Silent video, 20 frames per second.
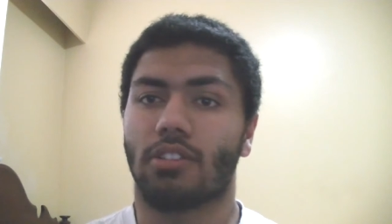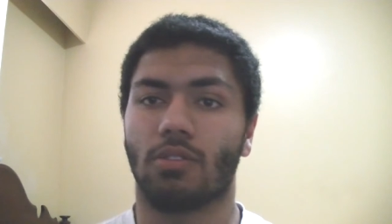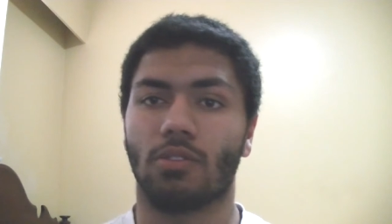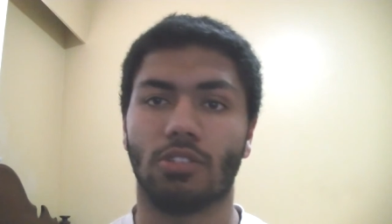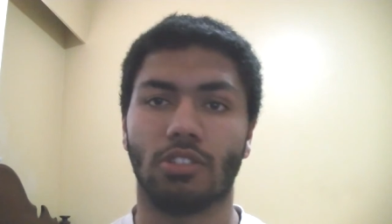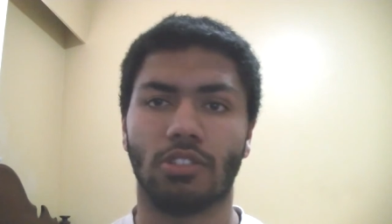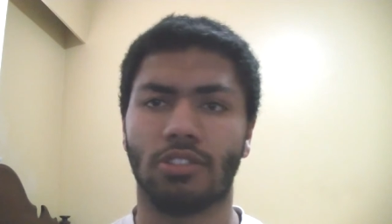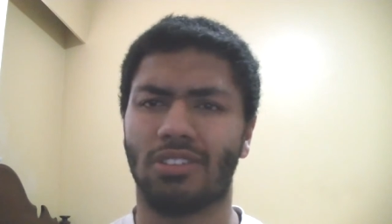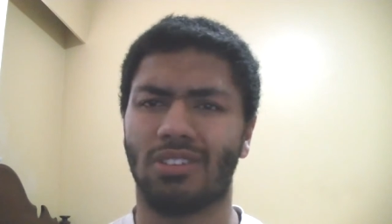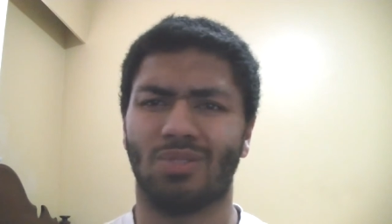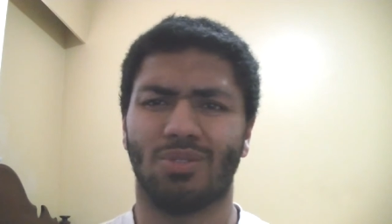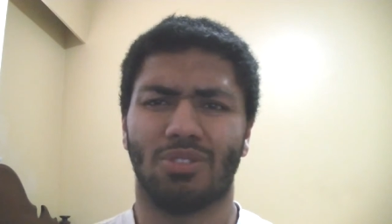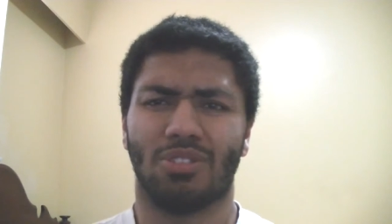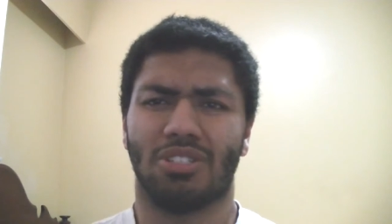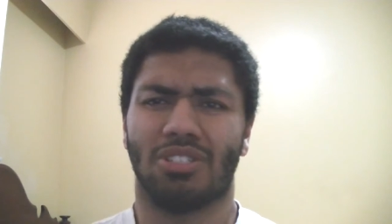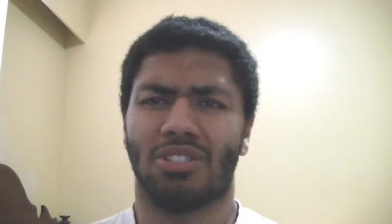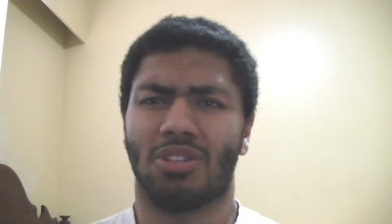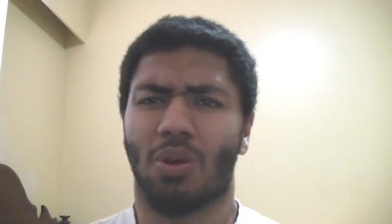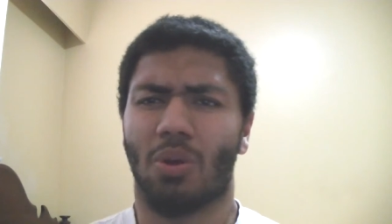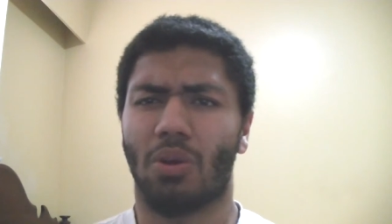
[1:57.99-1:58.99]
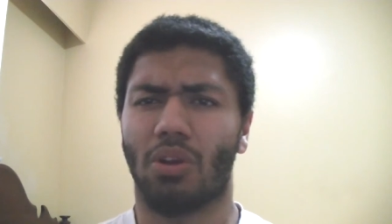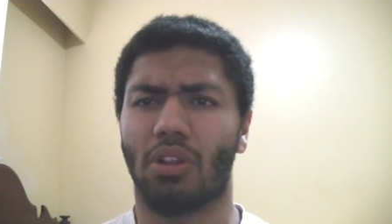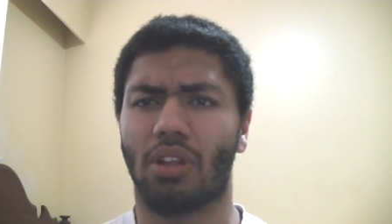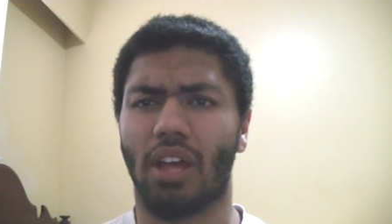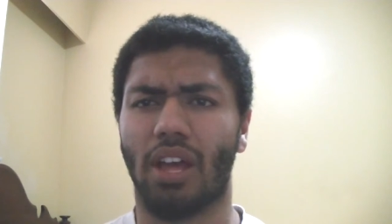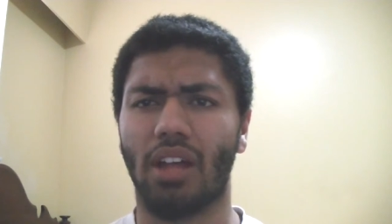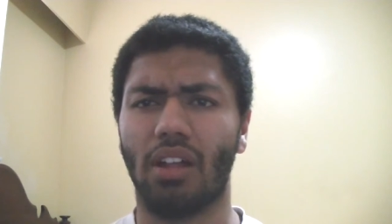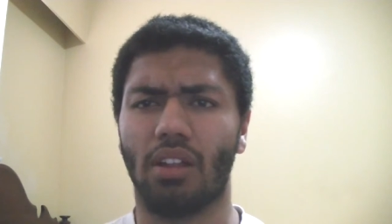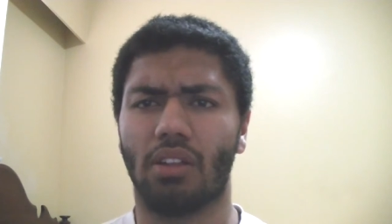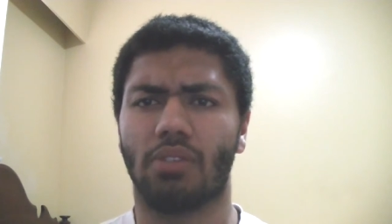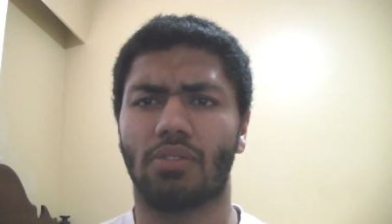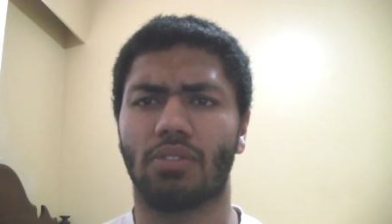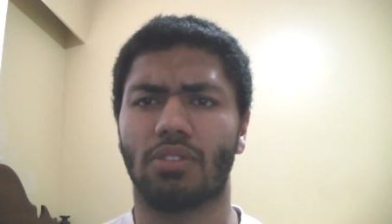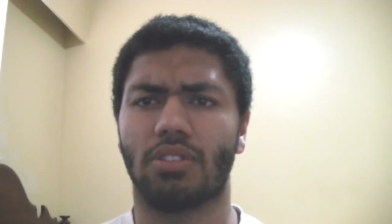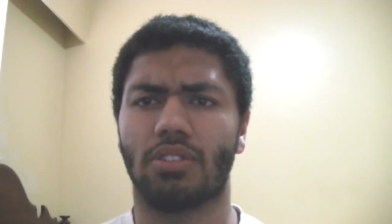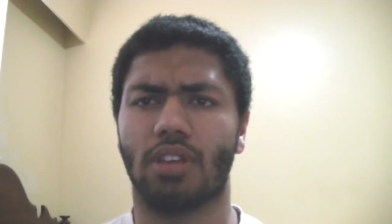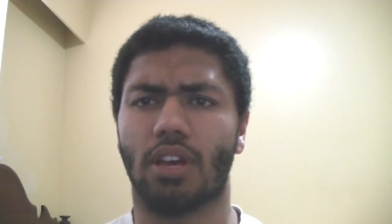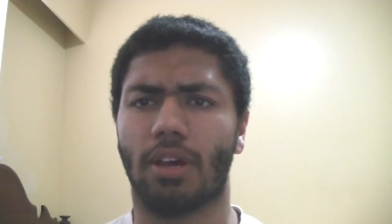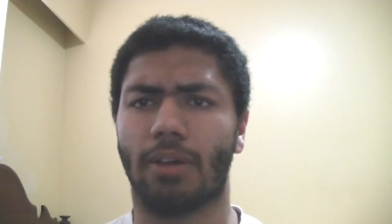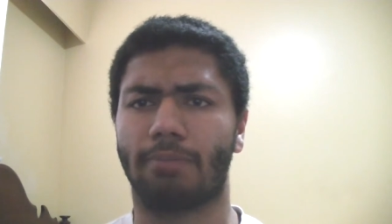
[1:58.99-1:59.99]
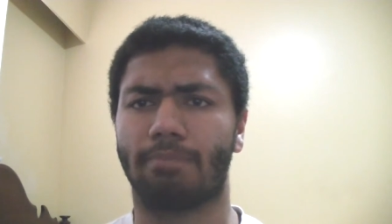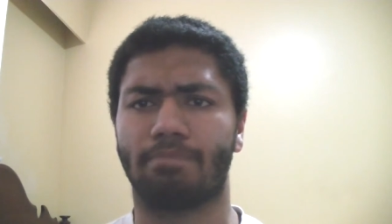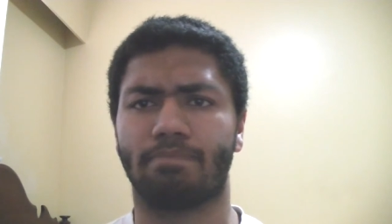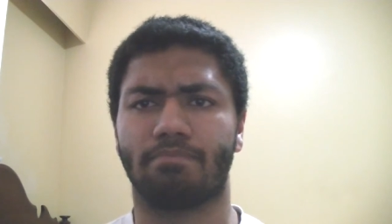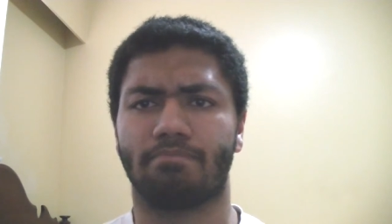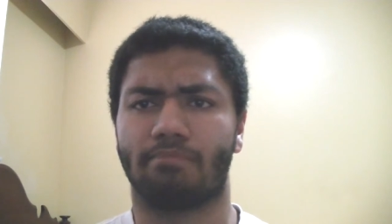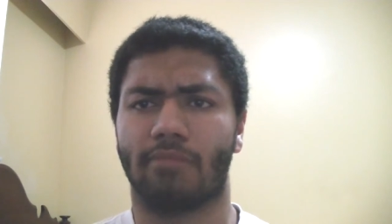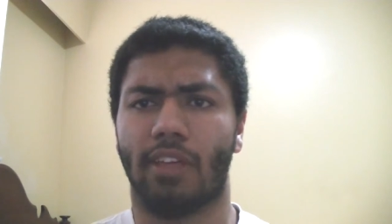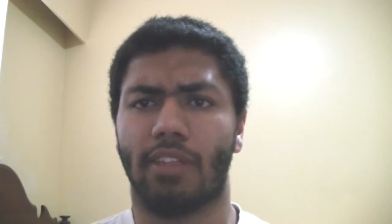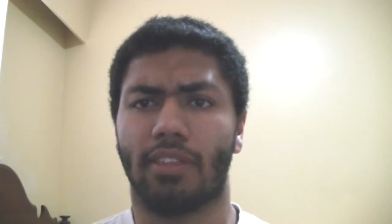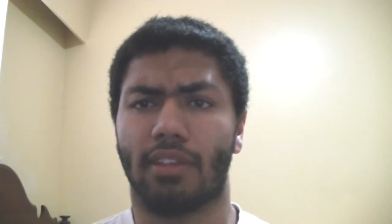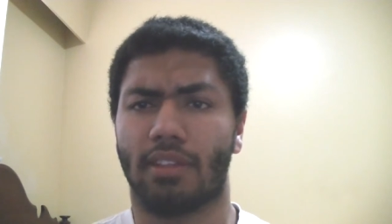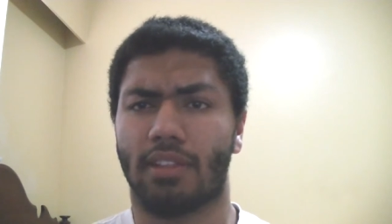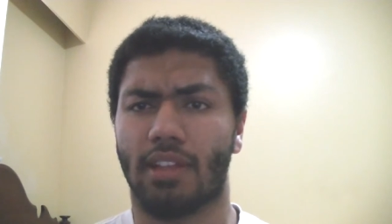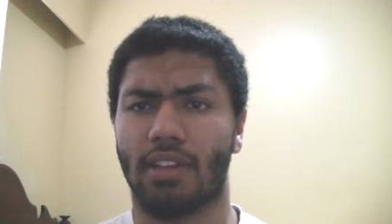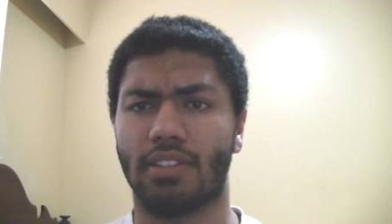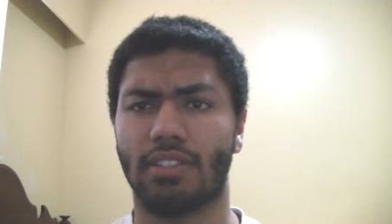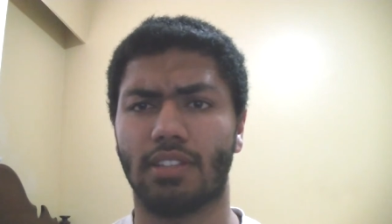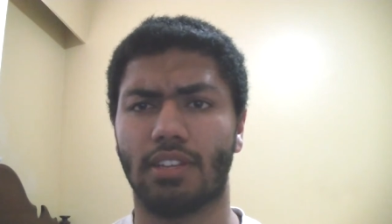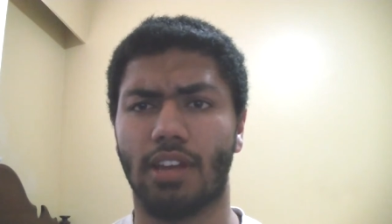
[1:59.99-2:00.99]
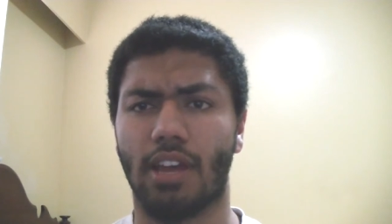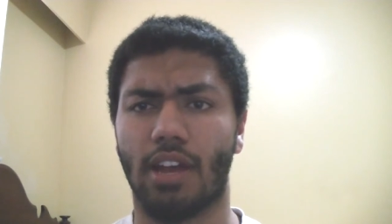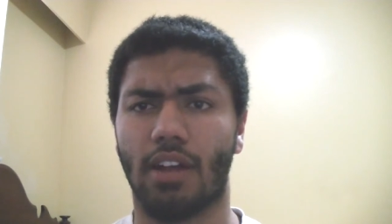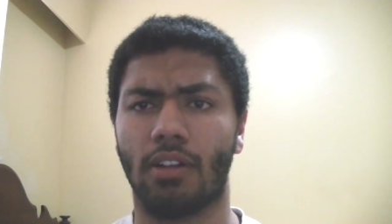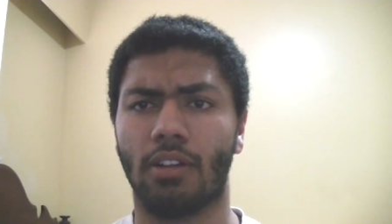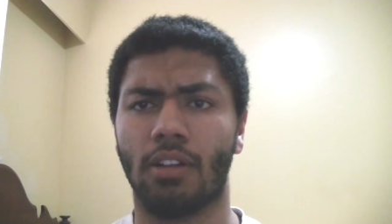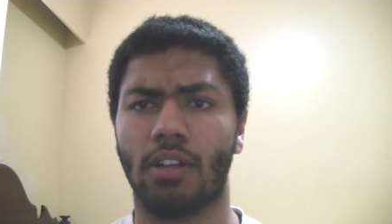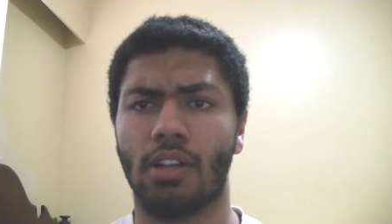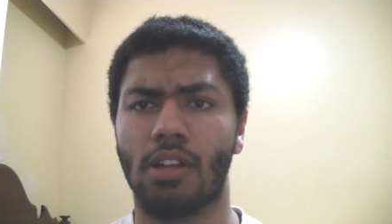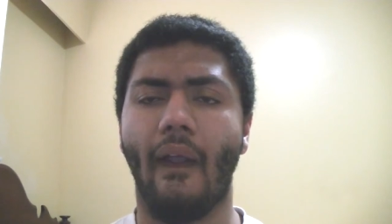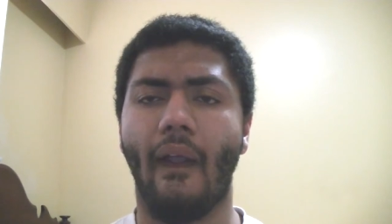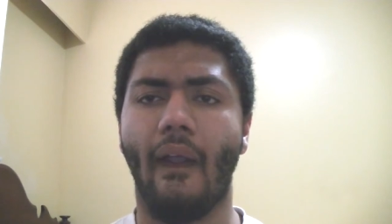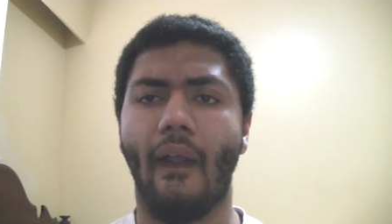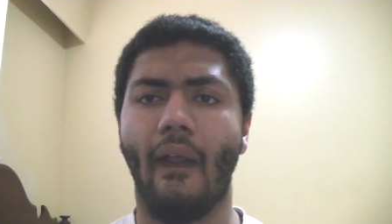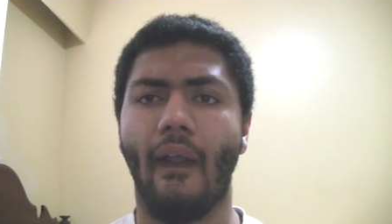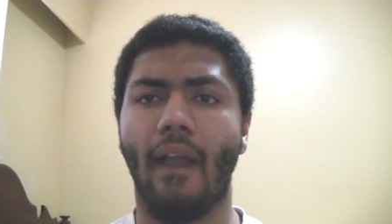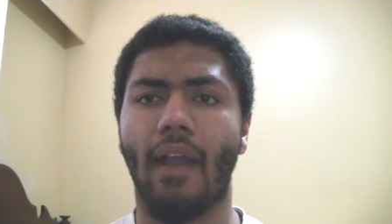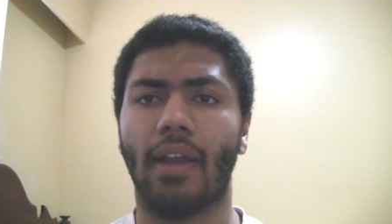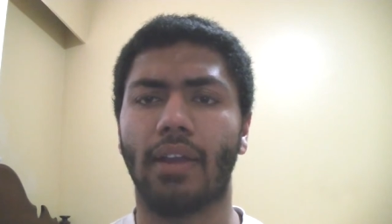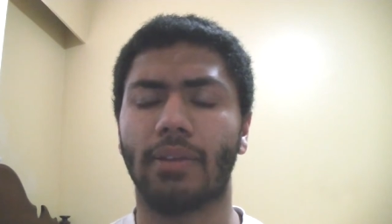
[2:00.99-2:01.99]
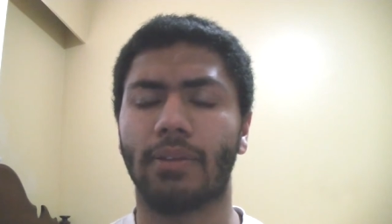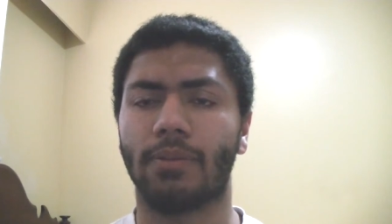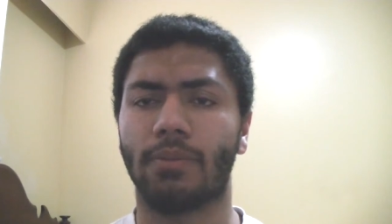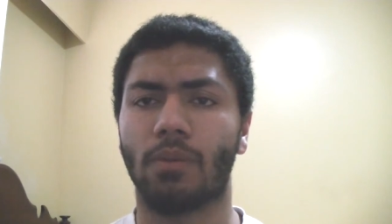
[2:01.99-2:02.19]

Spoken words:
It was just total hell. It was nothing less than hell. And